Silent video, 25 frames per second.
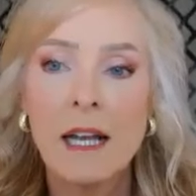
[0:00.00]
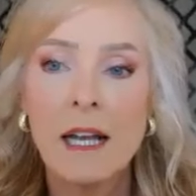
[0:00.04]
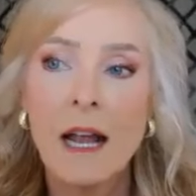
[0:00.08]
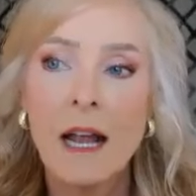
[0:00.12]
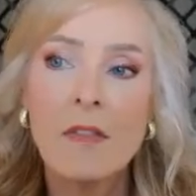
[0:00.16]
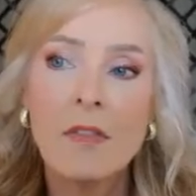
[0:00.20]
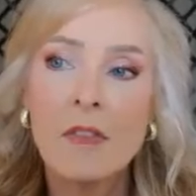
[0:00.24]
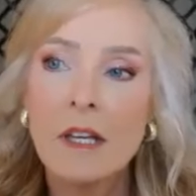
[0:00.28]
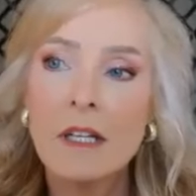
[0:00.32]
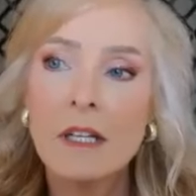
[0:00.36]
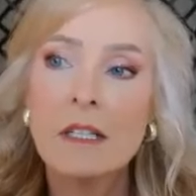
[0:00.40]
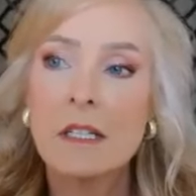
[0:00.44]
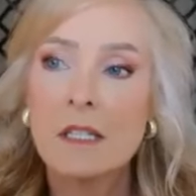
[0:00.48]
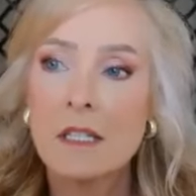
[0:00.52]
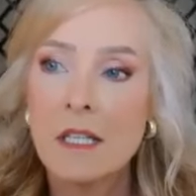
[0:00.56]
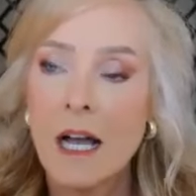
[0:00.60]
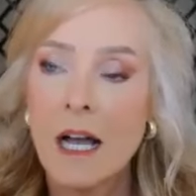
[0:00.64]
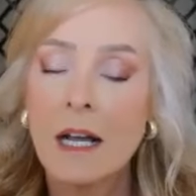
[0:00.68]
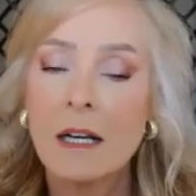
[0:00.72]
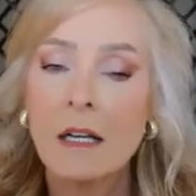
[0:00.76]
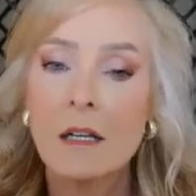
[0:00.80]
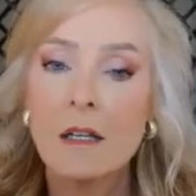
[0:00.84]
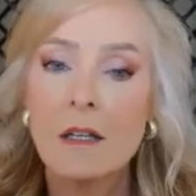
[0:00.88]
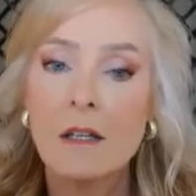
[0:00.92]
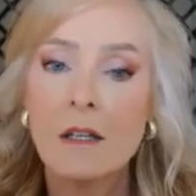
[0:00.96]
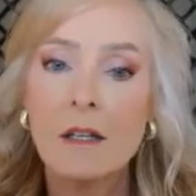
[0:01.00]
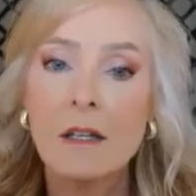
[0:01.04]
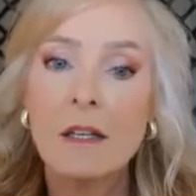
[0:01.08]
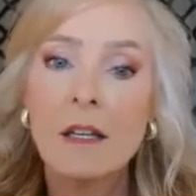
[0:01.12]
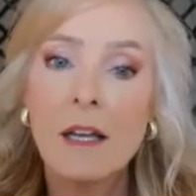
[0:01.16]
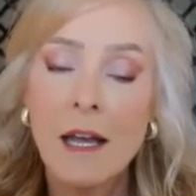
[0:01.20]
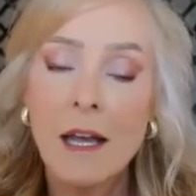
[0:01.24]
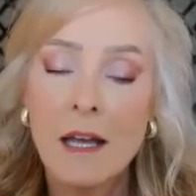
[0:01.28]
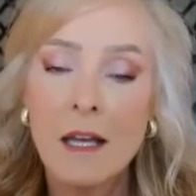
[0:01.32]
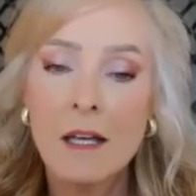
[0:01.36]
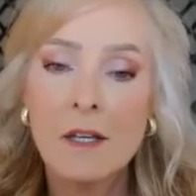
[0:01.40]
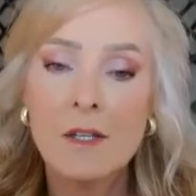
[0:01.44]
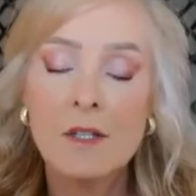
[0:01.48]
And then decided,
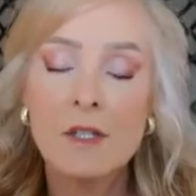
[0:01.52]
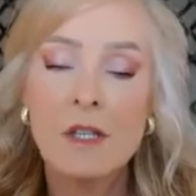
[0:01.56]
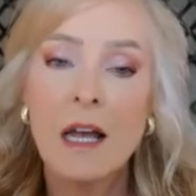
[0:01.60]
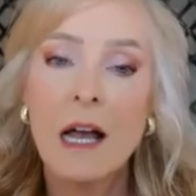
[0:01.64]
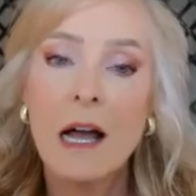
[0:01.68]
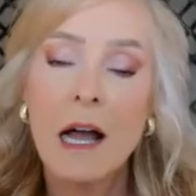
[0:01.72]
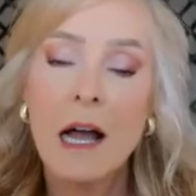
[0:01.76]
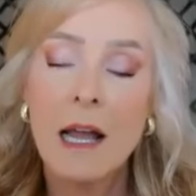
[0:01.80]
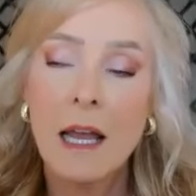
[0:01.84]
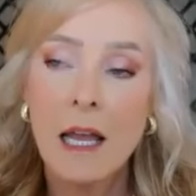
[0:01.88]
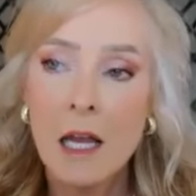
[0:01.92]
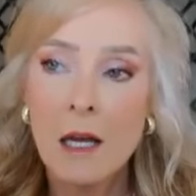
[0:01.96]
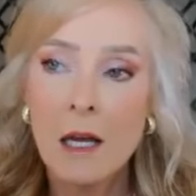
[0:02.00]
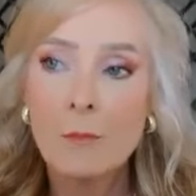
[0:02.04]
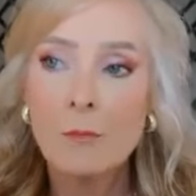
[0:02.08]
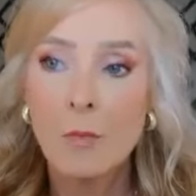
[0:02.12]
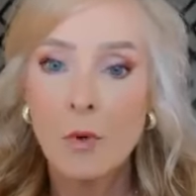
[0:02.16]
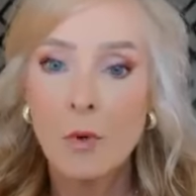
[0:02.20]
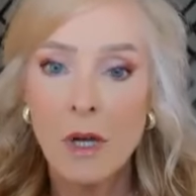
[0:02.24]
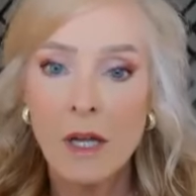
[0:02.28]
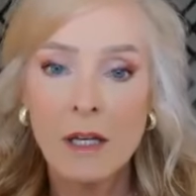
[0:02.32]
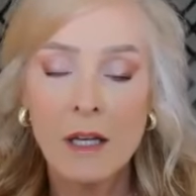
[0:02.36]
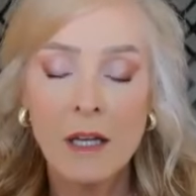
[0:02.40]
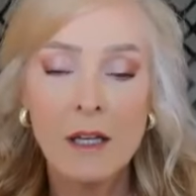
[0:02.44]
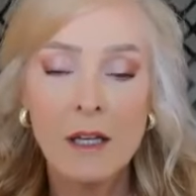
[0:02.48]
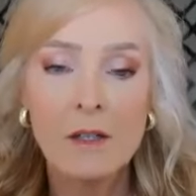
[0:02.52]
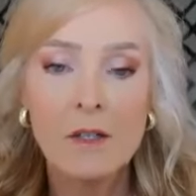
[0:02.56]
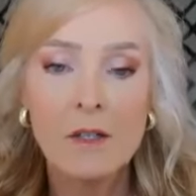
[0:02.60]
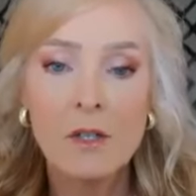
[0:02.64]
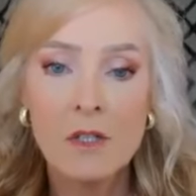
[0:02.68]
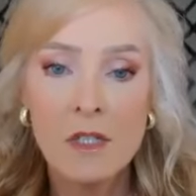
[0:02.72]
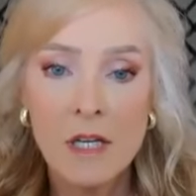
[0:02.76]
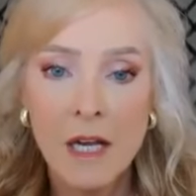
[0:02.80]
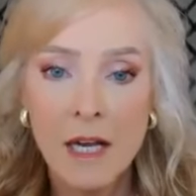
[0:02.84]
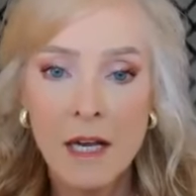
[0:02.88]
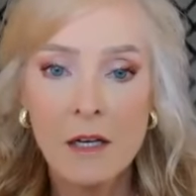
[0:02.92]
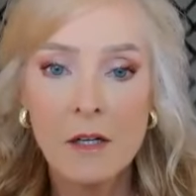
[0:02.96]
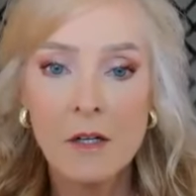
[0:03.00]
yes, I am ready
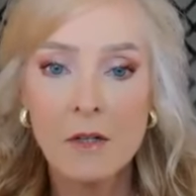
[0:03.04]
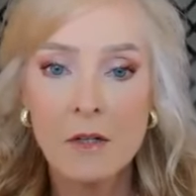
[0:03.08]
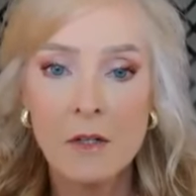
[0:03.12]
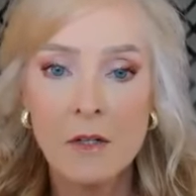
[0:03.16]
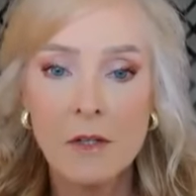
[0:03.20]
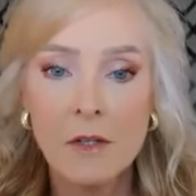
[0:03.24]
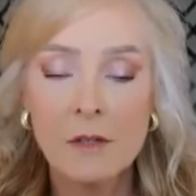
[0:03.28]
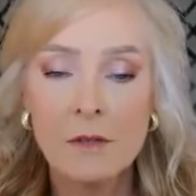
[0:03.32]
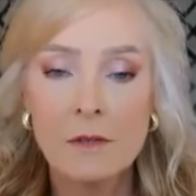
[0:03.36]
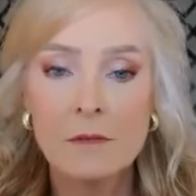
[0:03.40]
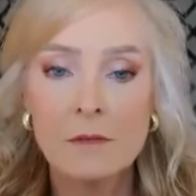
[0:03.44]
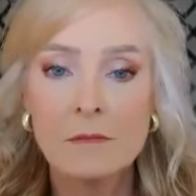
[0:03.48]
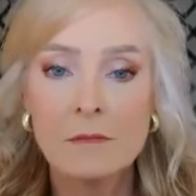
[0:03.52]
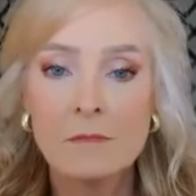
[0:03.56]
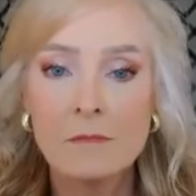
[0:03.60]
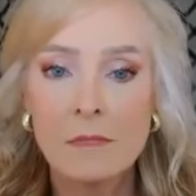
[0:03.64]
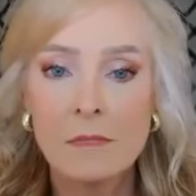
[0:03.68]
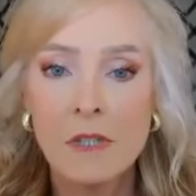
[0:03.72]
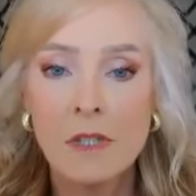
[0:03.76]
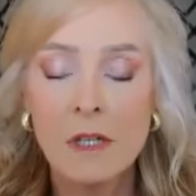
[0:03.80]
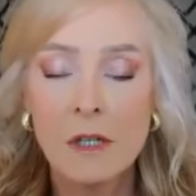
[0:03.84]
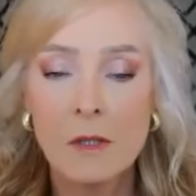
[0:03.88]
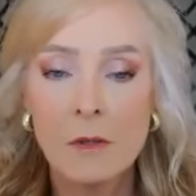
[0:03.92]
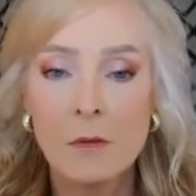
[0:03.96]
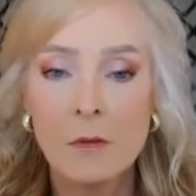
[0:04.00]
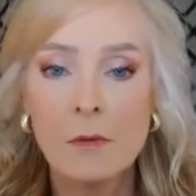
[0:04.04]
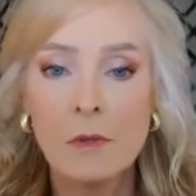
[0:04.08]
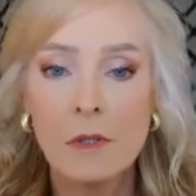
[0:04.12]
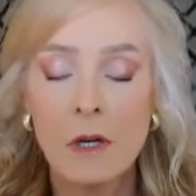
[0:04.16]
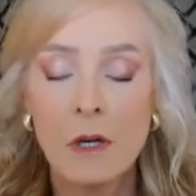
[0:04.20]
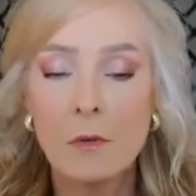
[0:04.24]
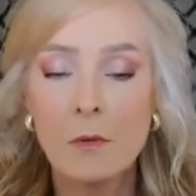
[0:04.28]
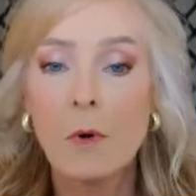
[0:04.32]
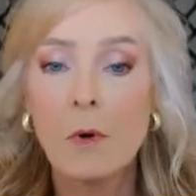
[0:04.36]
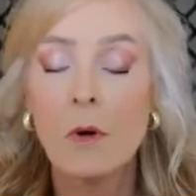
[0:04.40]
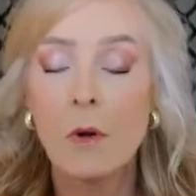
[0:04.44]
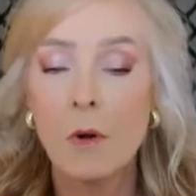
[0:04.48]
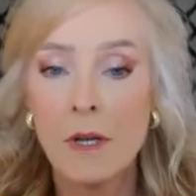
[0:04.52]
to take on, you know,
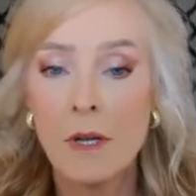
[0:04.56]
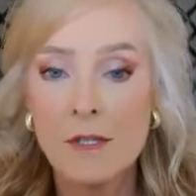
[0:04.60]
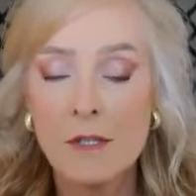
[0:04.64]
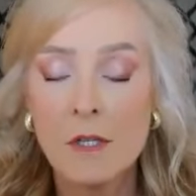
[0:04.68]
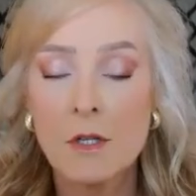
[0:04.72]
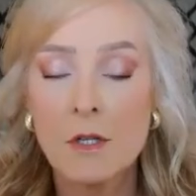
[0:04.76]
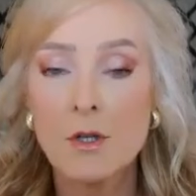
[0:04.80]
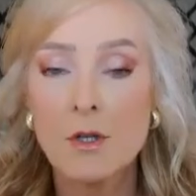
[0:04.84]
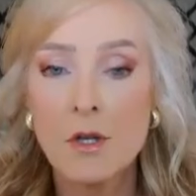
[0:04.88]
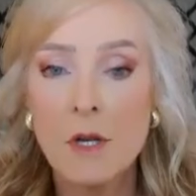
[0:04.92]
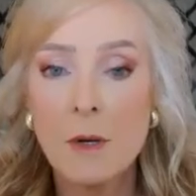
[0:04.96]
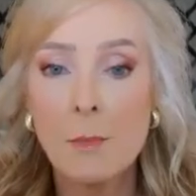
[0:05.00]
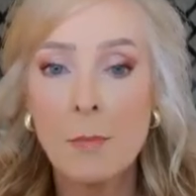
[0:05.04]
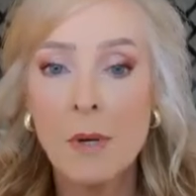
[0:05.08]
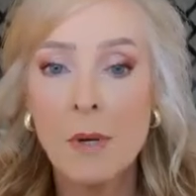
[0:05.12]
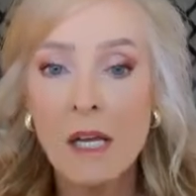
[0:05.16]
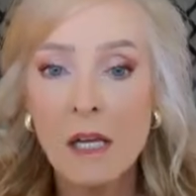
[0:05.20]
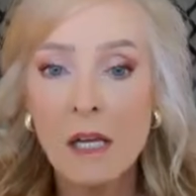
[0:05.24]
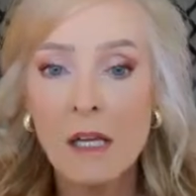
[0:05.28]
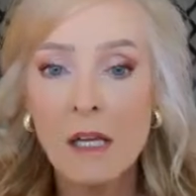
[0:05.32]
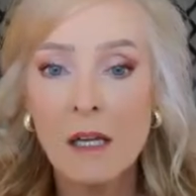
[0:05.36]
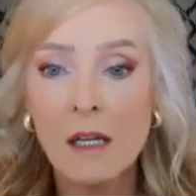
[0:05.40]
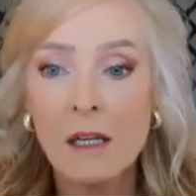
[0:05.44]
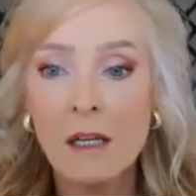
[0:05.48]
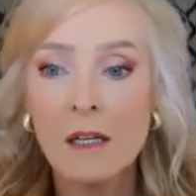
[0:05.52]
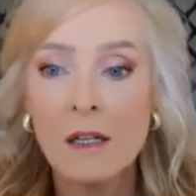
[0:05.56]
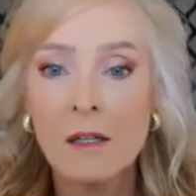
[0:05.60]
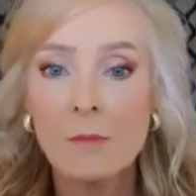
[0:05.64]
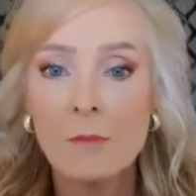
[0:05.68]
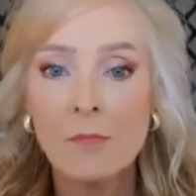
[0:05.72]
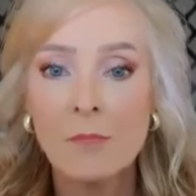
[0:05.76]
a role as a GP.